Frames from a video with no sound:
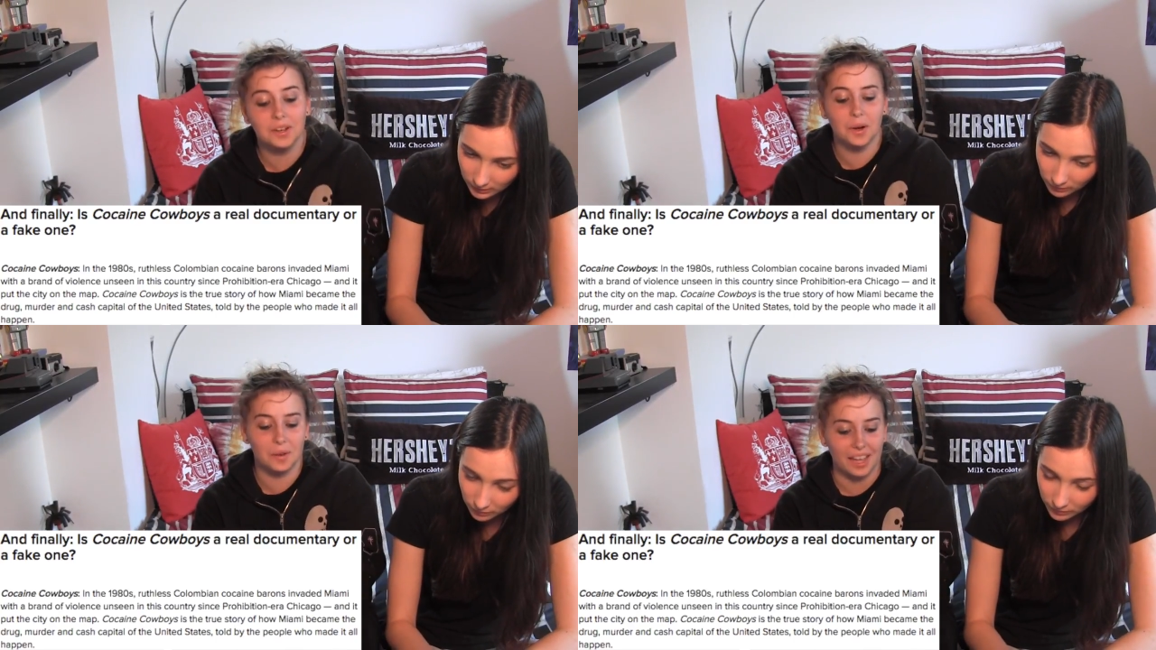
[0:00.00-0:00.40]

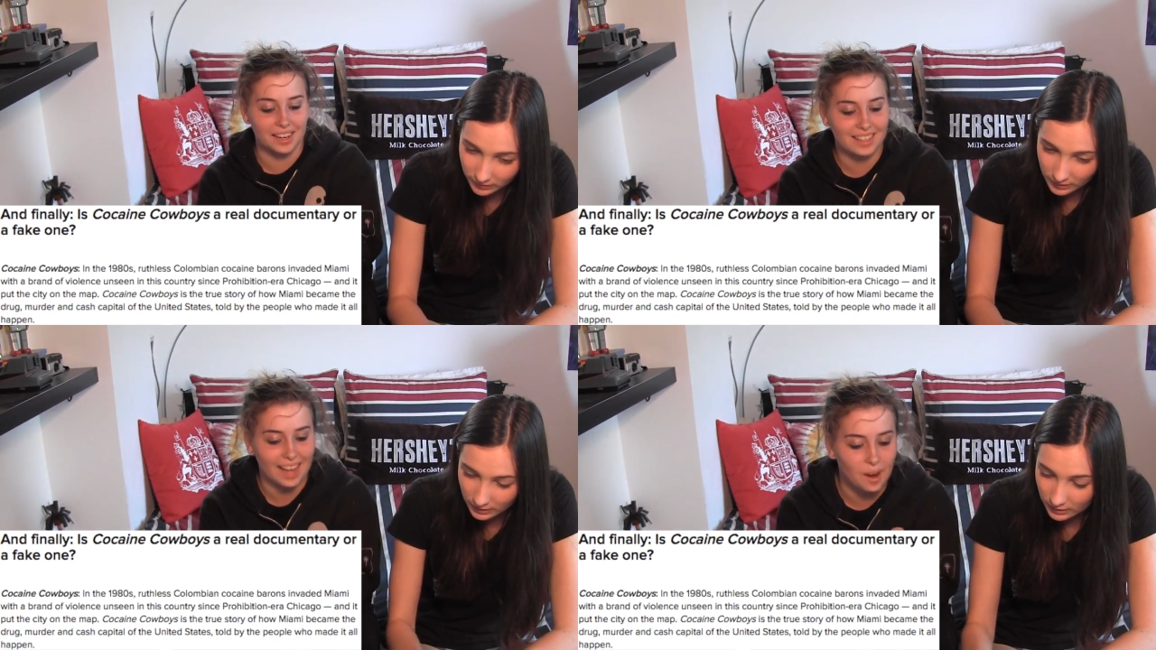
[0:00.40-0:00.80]

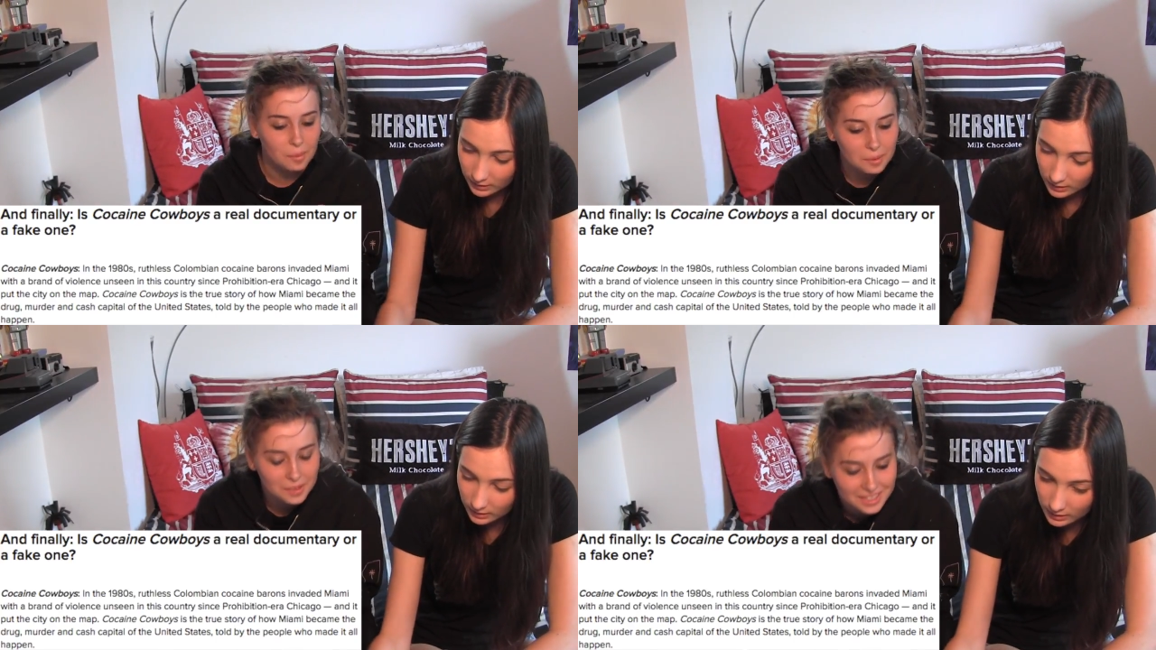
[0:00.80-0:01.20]
Speaker 1: Cookie
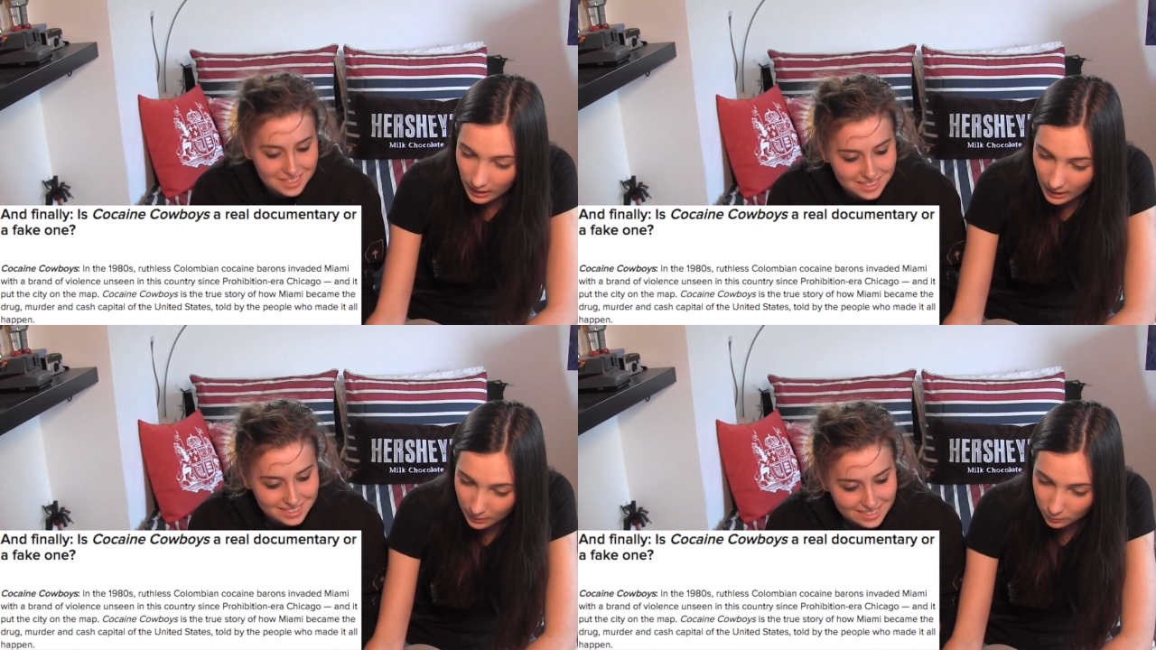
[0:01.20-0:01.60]
Cowboys?
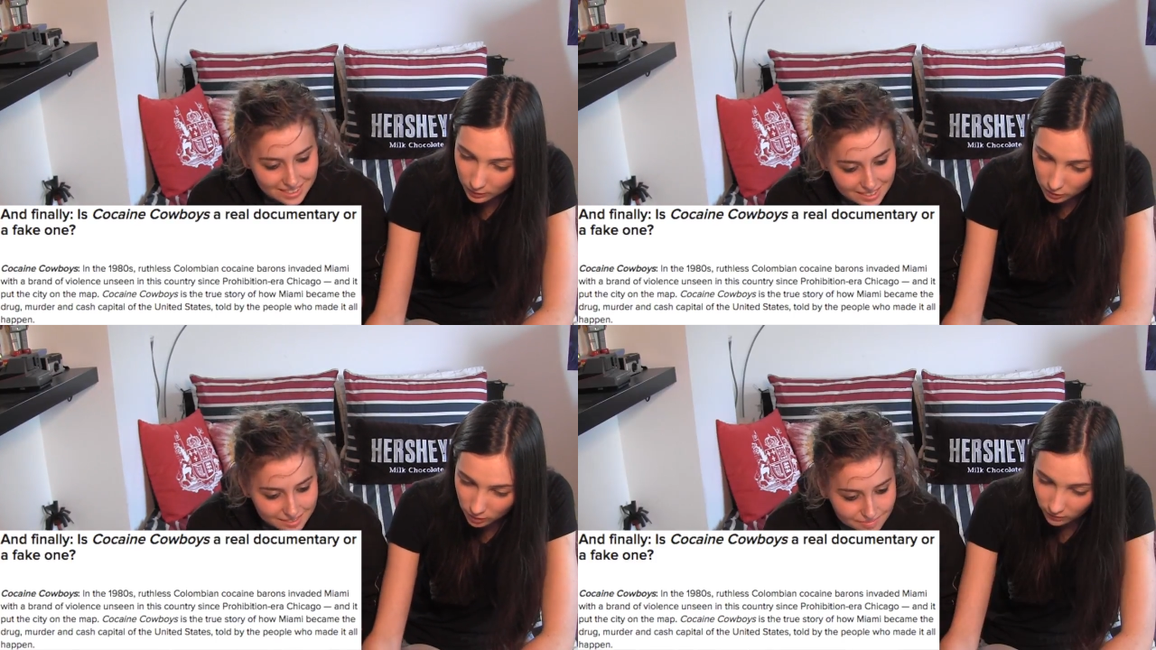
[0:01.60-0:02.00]
Yeah, I'm
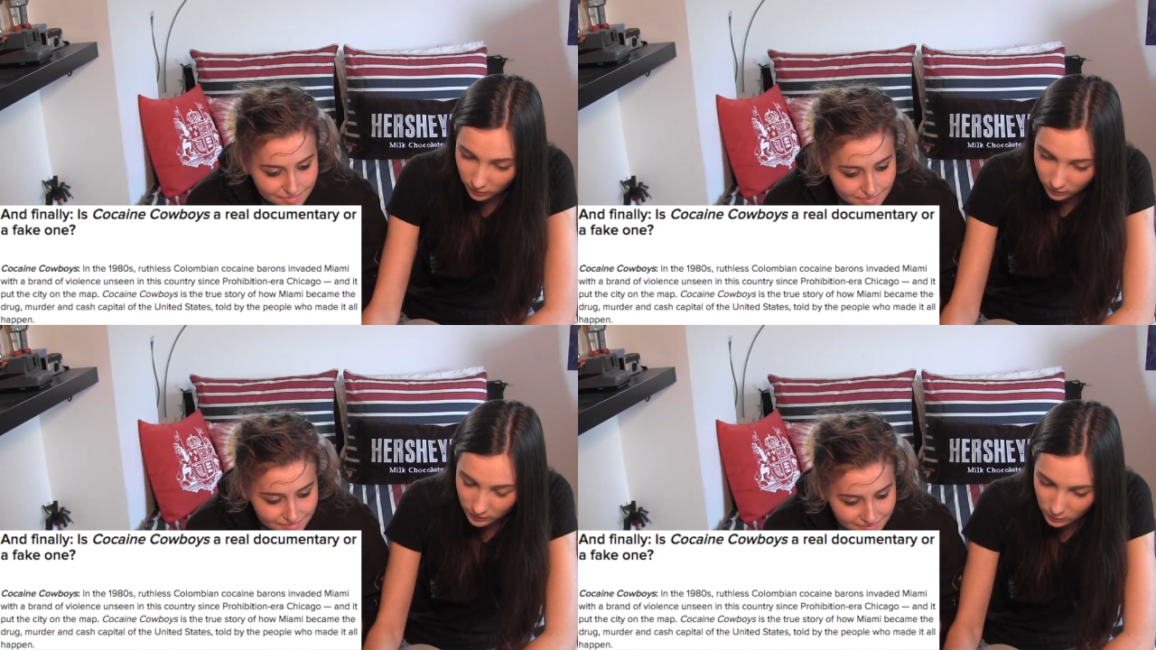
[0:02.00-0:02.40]
pretty sure I've
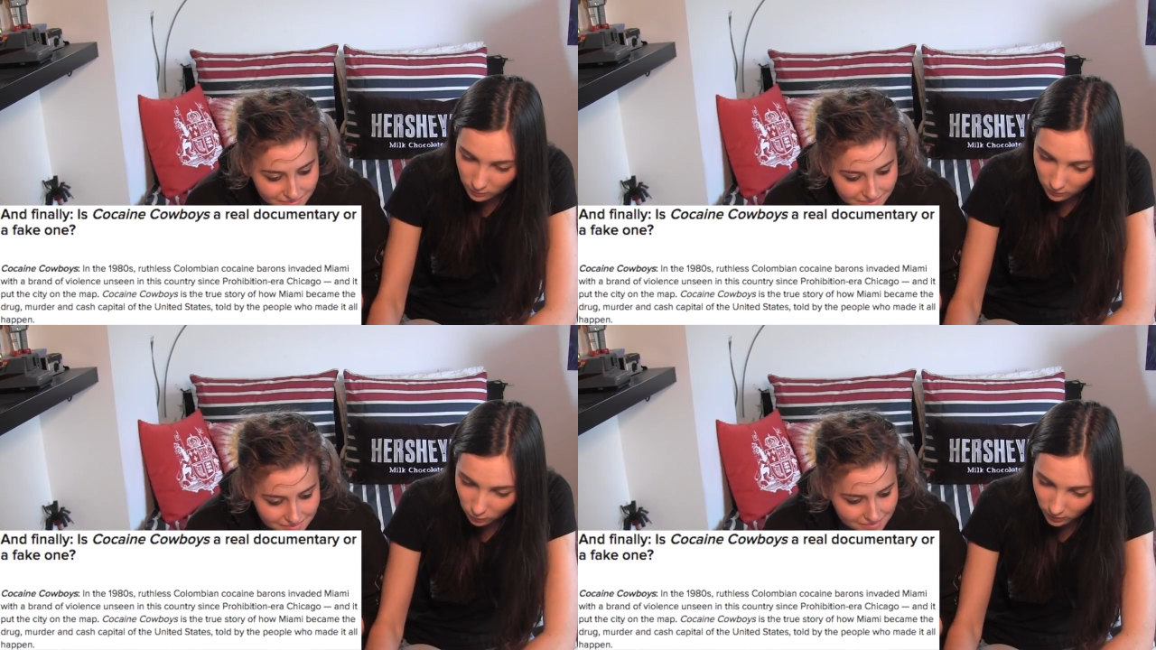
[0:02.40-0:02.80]
heard of this
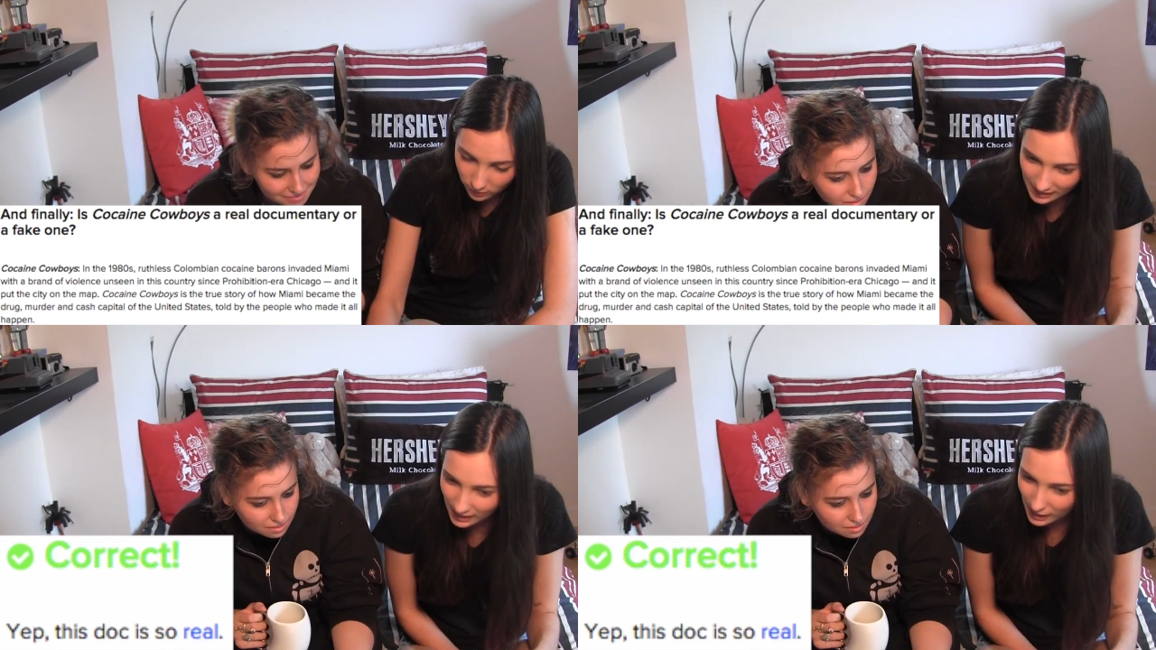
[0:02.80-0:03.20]
one before.
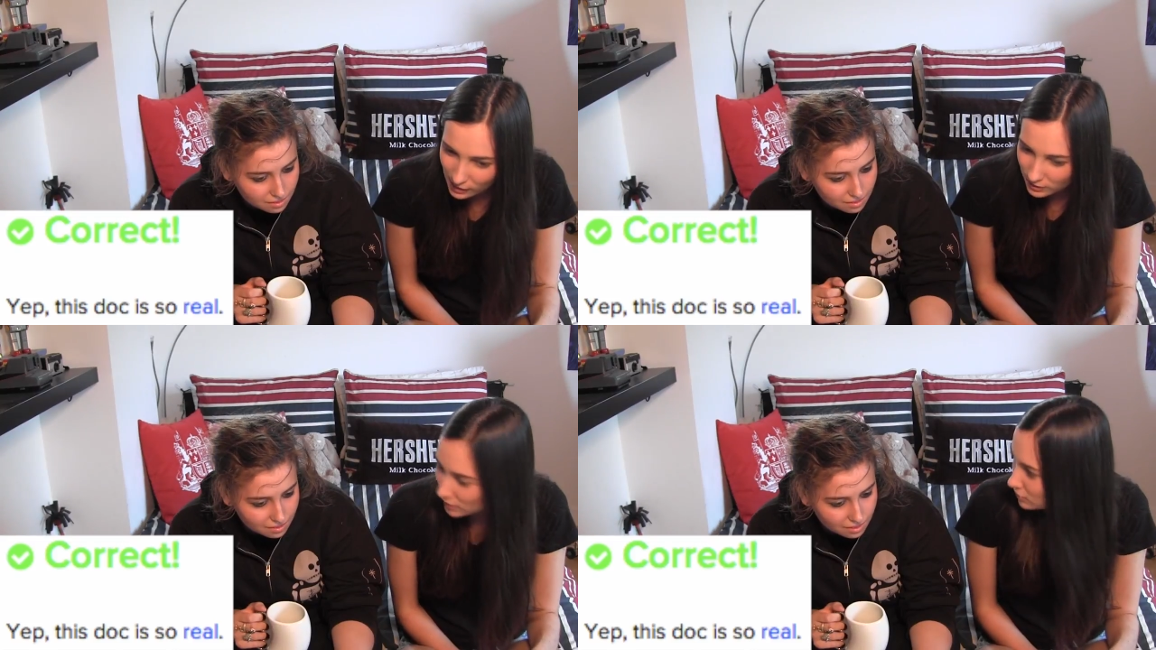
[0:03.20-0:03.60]

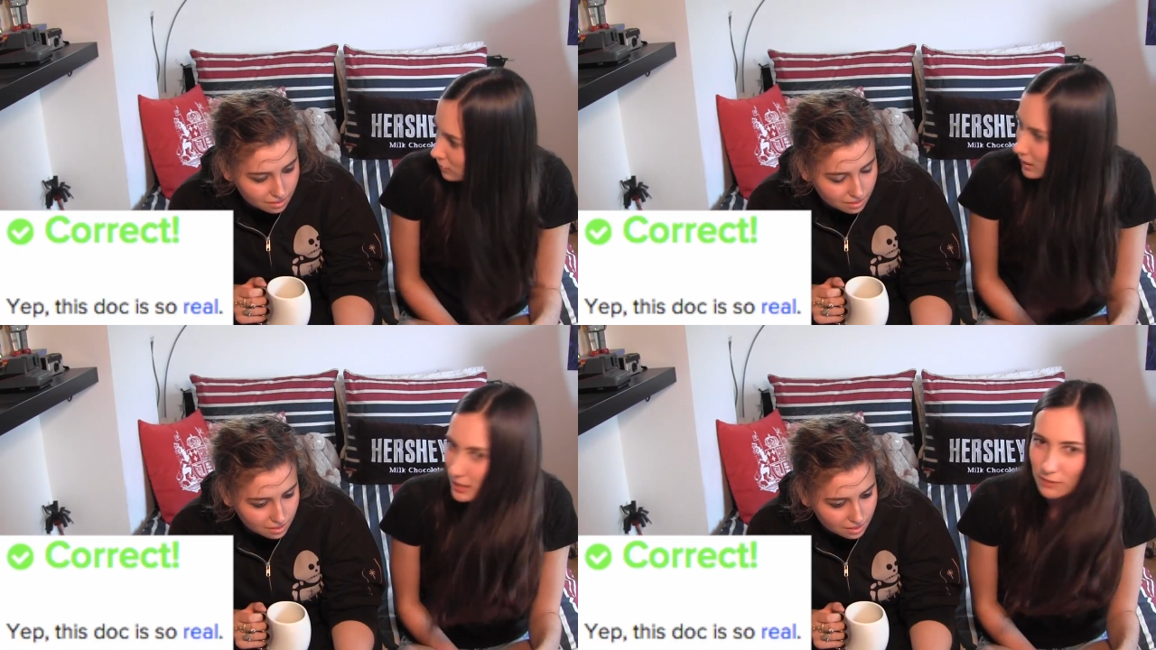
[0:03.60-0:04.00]
Yeah, is this
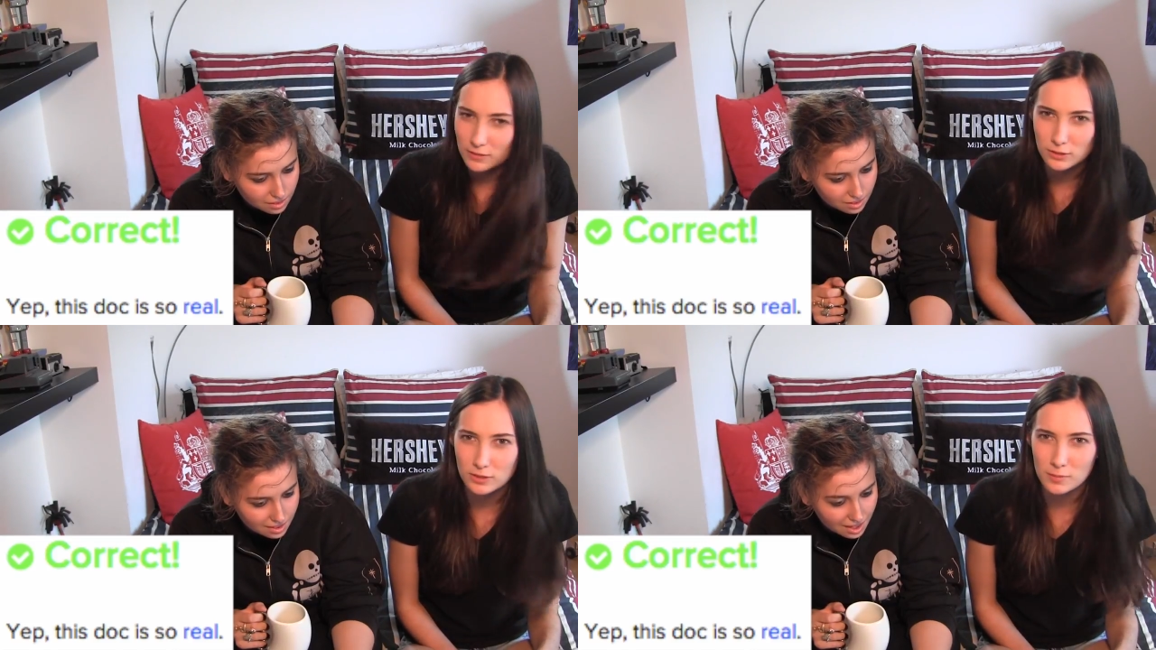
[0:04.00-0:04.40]
on like Netflix or